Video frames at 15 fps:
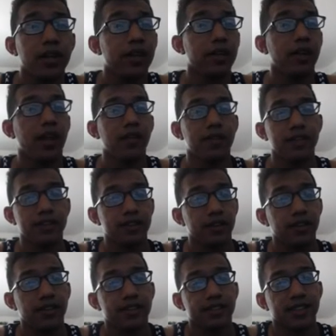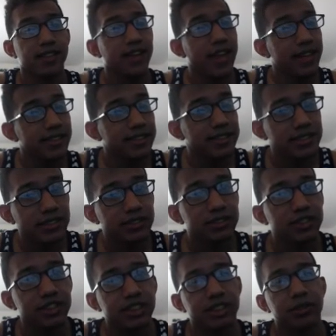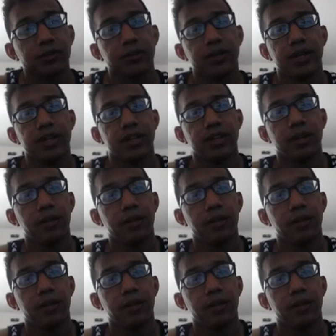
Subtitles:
Now this card has a lot of synergy with